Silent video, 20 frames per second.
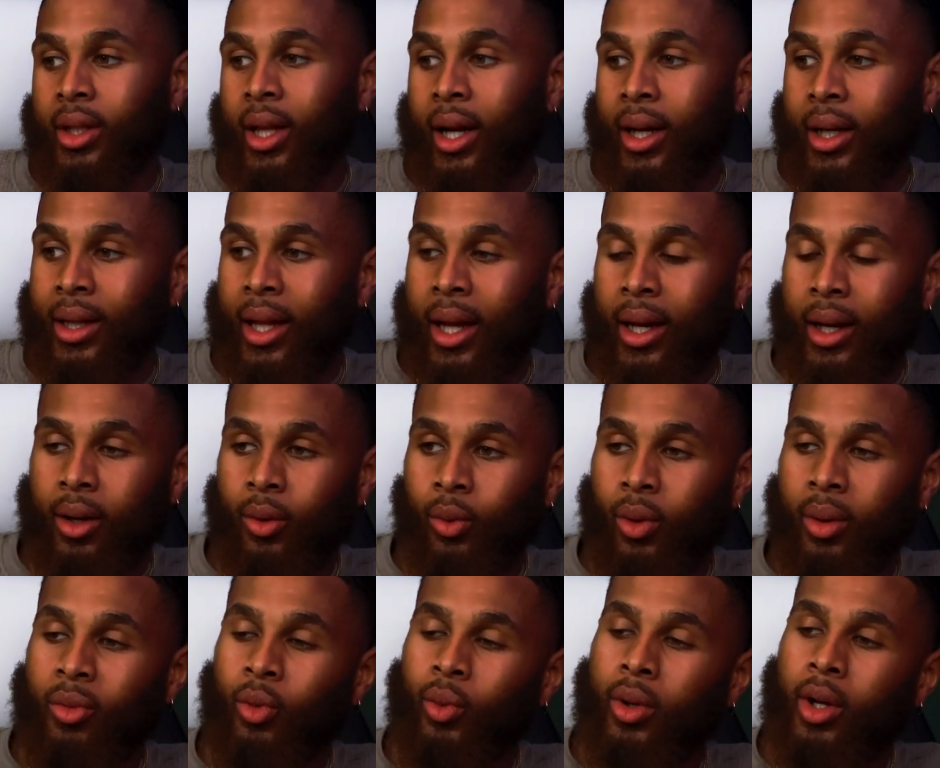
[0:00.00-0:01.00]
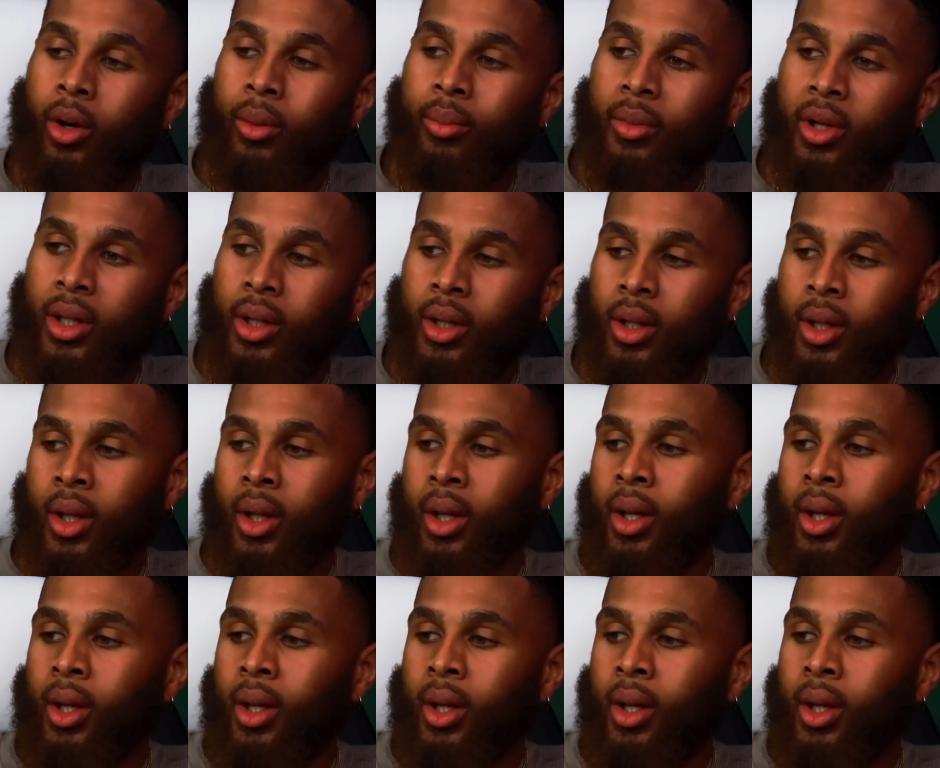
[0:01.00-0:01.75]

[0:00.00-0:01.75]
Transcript: like a lot of the women we going to meet,